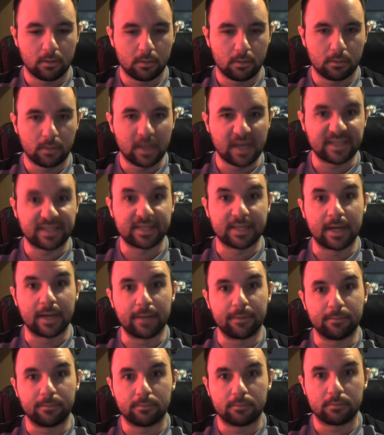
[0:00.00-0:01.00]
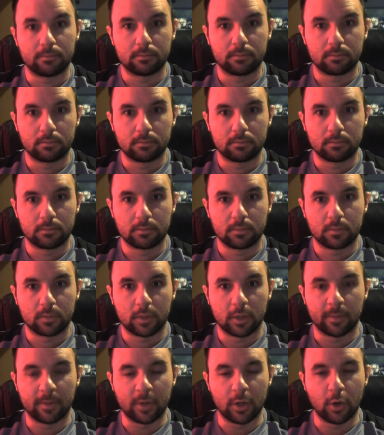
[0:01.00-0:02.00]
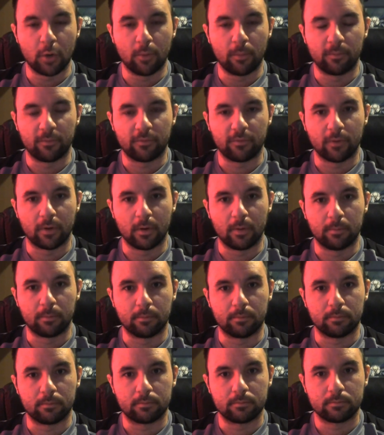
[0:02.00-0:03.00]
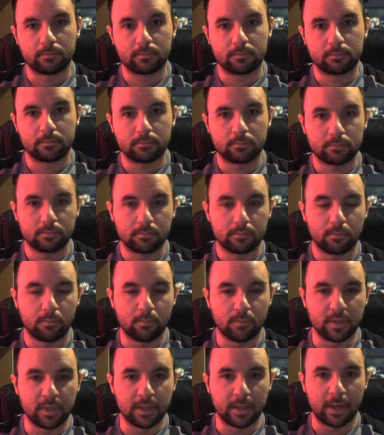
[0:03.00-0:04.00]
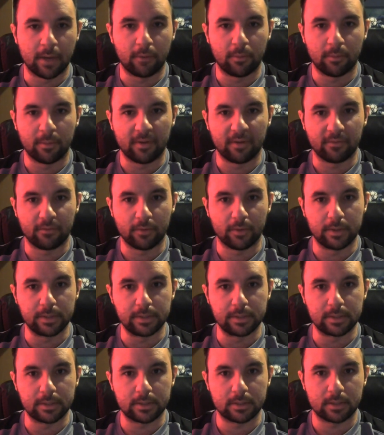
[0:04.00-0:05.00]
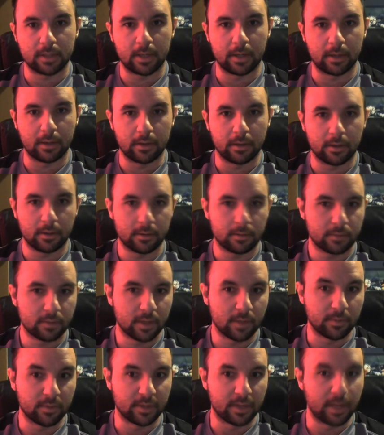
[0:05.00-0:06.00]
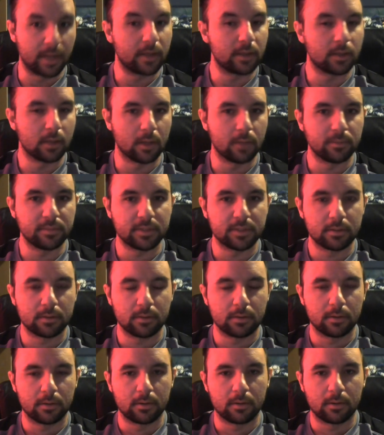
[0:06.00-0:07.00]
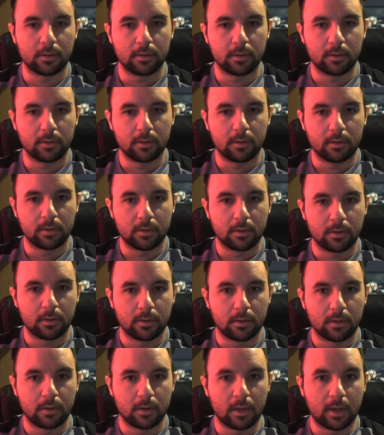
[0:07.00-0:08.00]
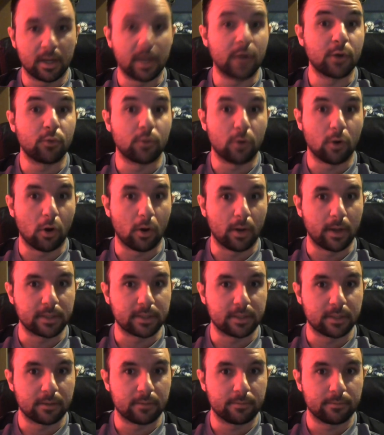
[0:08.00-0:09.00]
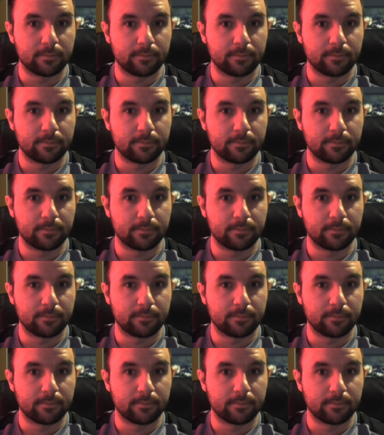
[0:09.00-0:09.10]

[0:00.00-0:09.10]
Last night, coming home from being out with my friends at a couple of nightclubs, I got into a car accident.